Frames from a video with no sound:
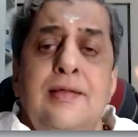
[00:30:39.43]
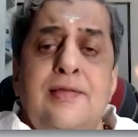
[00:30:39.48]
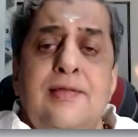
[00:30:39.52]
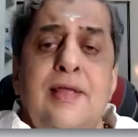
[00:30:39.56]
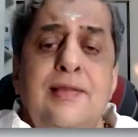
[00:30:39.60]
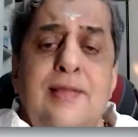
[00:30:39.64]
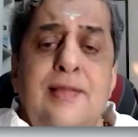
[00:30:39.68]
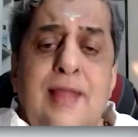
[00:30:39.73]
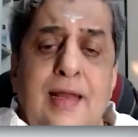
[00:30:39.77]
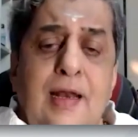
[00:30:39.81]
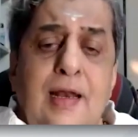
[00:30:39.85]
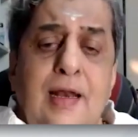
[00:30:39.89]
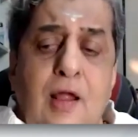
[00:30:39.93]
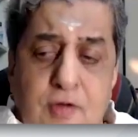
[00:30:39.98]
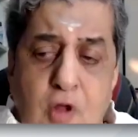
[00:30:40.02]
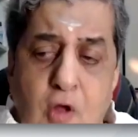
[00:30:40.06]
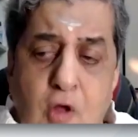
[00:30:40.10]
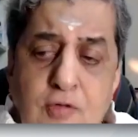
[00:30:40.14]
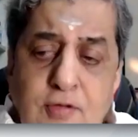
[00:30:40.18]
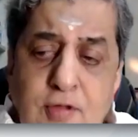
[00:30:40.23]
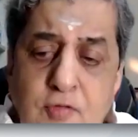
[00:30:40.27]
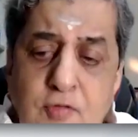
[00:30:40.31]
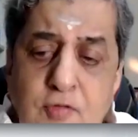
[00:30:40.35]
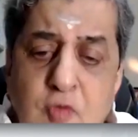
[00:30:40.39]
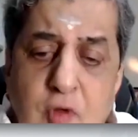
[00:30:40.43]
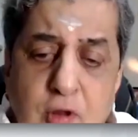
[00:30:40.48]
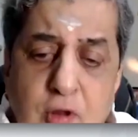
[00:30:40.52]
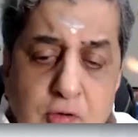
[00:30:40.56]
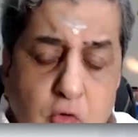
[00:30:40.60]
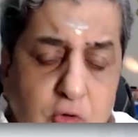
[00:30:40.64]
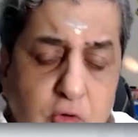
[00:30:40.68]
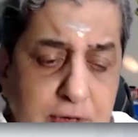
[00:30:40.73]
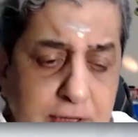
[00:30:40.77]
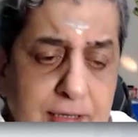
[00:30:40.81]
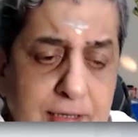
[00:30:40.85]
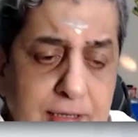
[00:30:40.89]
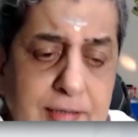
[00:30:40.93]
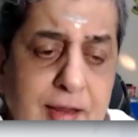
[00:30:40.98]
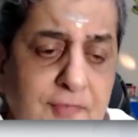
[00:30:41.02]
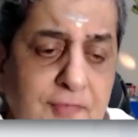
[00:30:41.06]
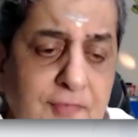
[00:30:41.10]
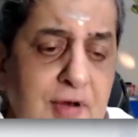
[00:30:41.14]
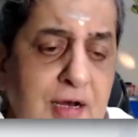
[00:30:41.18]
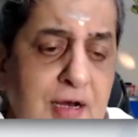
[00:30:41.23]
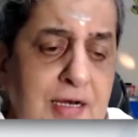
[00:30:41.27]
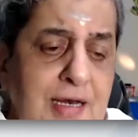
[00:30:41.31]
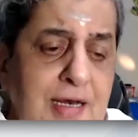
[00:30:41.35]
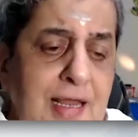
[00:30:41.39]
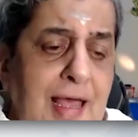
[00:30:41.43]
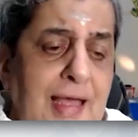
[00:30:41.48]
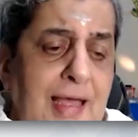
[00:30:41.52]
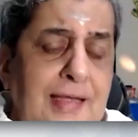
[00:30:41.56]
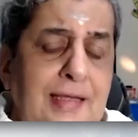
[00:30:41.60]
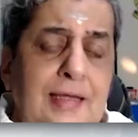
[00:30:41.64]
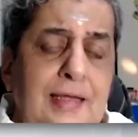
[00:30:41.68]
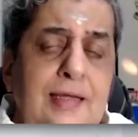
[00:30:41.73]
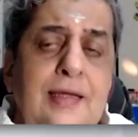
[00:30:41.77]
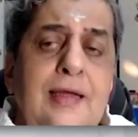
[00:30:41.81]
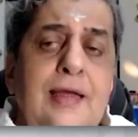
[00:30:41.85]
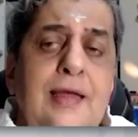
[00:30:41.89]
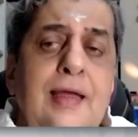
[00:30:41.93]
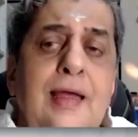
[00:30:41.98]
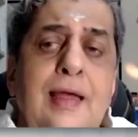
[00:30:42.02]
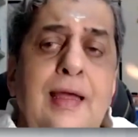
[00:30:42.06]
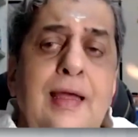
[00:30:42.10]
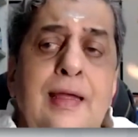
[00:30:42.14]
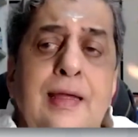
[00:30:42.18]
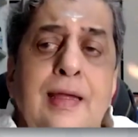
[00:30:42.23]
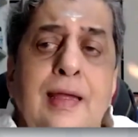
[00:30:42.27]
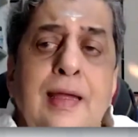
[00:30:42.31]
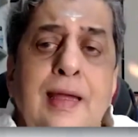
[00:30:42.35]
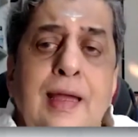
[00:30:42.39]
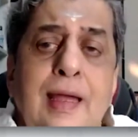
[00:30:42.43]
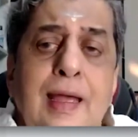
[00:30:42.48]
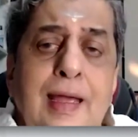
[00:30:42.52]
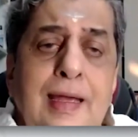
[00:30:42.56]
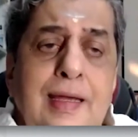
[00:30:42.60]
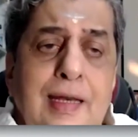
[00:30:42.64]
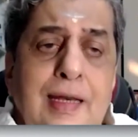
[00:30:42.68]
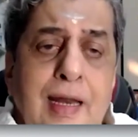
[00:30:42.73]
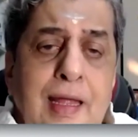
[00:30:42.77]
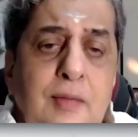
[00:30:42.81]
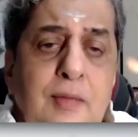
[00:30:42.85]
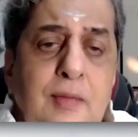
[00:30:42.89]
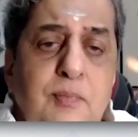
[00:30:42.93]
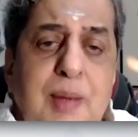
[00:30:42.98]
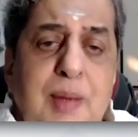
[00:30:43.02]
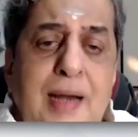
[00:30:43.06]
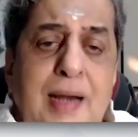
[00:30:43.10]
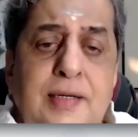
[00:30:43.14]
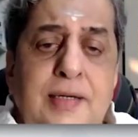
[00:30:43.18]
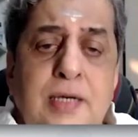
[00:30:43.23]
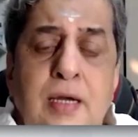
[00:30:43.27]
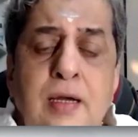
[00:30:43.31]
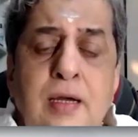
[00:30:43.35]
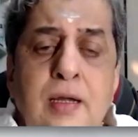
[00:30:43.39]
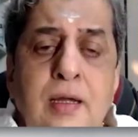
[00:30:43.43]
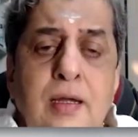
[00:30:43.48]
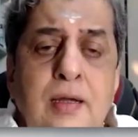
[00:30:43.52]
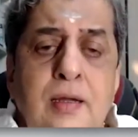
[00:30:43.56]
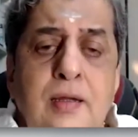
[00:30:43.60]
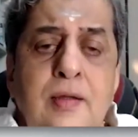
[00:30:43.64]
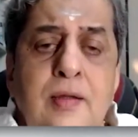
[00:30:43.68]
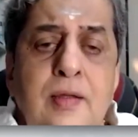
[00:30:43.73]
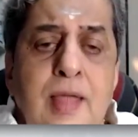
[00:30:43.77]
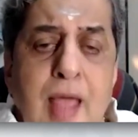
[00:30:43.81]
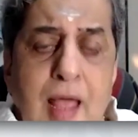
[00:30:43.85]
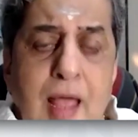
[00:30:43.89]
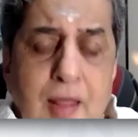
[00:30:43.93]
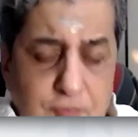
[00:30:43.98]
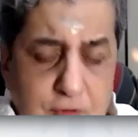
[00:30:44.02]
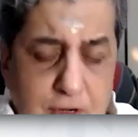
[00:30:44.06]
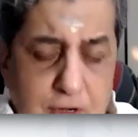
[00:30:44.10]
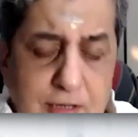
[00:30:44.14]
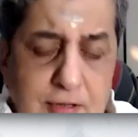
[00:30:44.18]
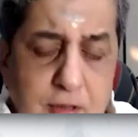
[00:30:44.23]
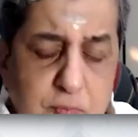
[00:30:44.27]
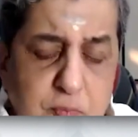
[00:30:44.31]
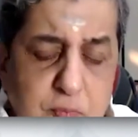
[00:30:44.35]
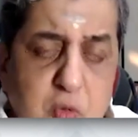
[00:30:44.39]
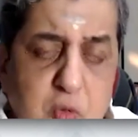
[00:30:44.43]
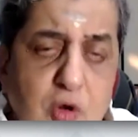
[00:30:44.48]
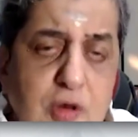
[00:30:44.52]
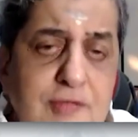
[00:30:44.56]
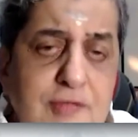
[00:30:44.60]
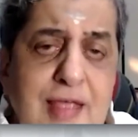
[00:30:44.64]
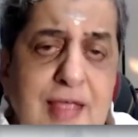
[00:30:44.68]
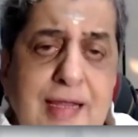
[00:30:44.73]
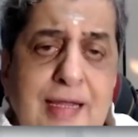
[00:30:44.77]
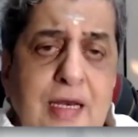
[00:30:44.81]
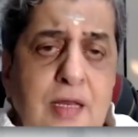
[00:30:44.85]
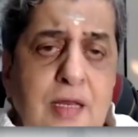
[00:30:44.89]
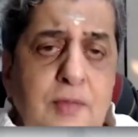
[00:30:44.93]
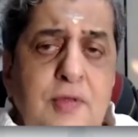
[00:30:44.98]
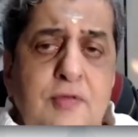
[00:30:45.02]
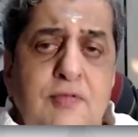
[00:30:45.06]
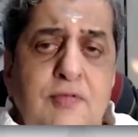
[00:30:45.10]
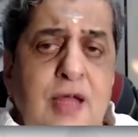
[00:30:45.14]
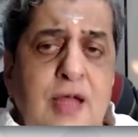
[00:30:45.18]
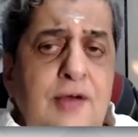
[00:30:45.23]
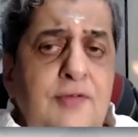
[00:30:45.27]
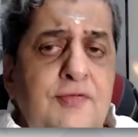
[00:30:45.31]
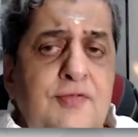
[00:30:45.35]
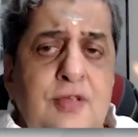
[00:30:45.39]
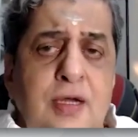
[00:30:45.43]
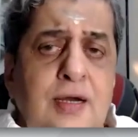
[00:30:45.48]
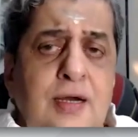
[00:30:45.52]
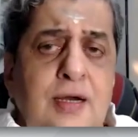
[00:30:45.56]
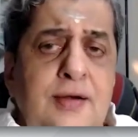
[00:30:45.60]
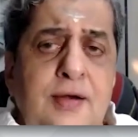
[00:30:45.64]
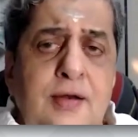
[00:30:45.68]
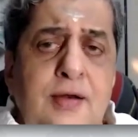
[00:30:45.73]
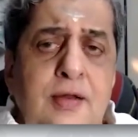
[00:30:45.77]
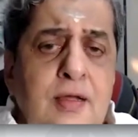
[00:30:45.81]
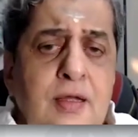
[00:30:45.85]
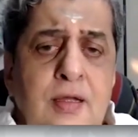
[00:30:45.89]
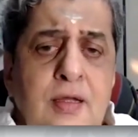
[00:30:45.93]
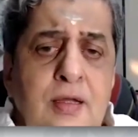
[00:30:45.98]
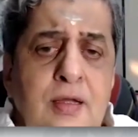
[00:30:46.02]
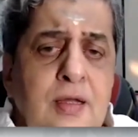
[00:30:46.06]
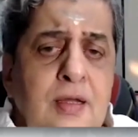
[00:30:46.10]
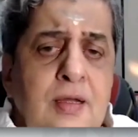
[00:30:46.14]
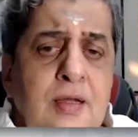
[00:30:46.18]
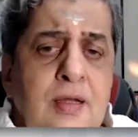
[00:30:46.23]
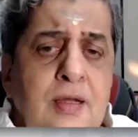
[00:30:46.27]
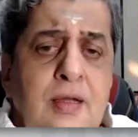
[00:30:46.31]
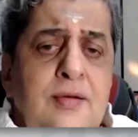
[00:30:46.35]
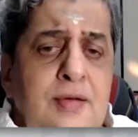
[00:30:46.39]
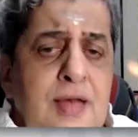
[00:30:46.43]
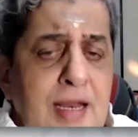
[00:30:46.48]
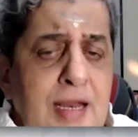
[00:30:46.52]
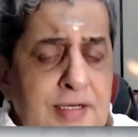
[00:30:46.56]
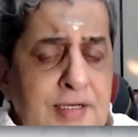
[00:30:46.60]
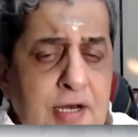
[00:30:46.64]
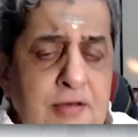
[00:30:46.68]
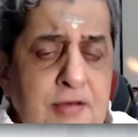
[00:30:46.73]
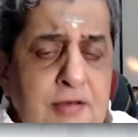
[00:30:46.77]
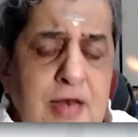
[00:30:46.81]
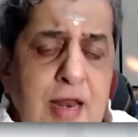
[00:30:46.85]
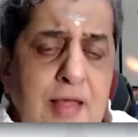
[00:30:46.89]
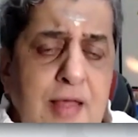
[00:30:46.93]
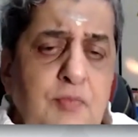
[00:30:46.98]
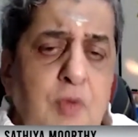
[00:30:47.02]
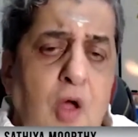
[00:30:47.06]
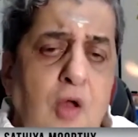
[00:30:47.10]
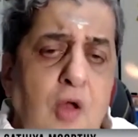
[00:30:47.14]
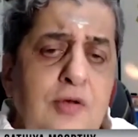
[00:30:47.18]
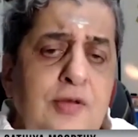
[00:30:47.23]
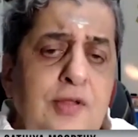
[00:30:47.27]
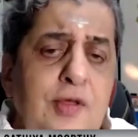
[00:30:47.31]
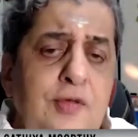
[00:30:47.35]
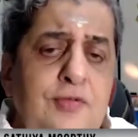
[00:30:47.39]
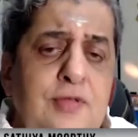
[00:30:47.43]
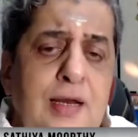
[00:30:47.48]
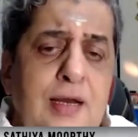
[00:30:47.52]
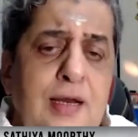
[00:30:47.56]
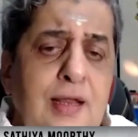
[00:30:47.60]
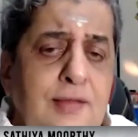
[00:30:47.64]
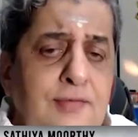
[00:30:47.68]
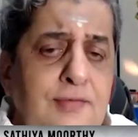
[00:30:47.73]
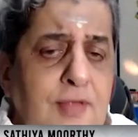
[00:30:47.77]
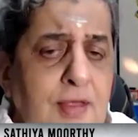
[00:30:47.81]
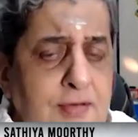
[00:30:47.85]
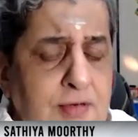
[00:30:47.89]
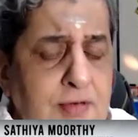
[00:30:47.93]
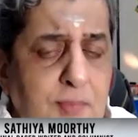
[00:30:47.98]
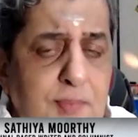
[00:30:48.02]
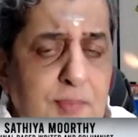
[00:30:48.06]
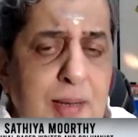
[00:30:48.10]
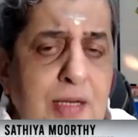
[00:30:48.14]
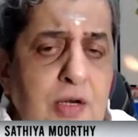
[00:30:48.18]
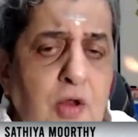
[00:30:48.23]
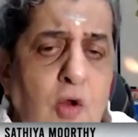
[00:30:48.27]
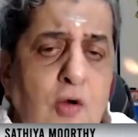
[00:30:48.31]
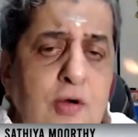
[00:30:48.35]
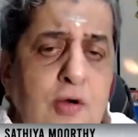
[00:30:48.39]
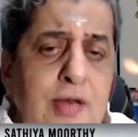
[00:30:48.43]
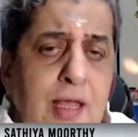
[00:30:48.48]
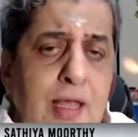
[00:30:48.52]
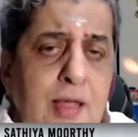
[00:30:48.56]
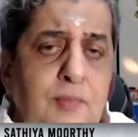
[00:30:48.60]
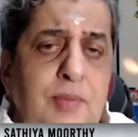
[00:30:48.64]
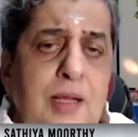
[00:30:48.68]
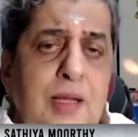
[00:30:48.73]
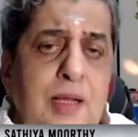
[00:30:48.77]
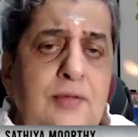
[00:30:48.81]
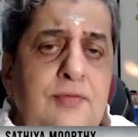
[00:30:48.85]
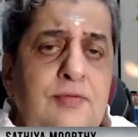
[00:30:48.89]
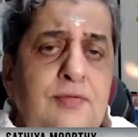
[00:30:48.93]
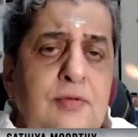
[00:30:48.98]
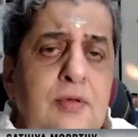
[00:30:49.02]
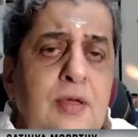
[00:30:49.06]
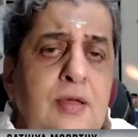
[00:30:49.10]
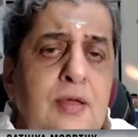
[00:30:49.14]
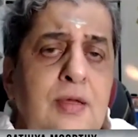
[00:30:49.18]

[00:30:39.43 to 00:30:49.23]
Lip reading: See, there are causes for worry, definitely I agree. But as far as the police academy is concerned, nations like Maldives and others depend on neighbors